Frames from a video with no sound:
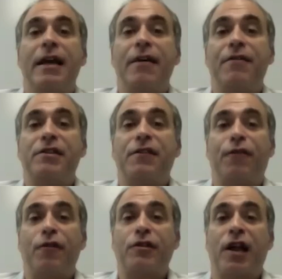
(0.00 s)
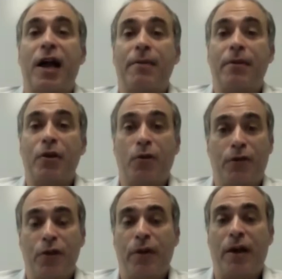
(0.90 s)
If this is the first time you're
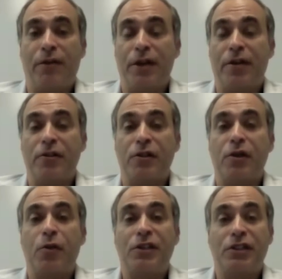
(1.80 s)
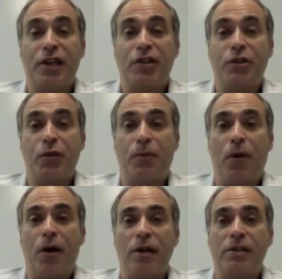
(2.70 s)
viewing our videos, we suggest you
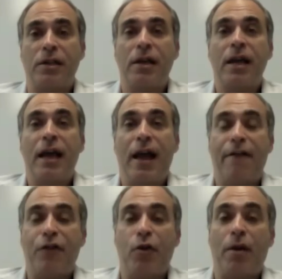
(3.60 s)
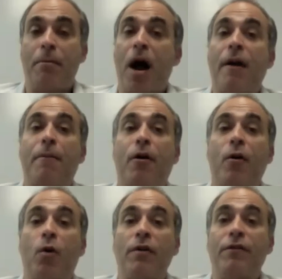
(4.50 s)
pause and view our MOC Part
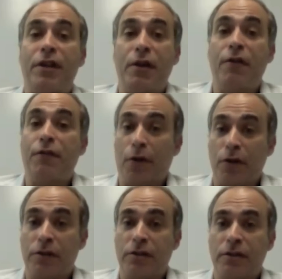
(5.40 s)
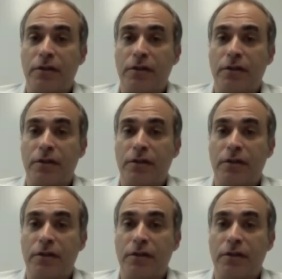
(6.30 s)
1 video first.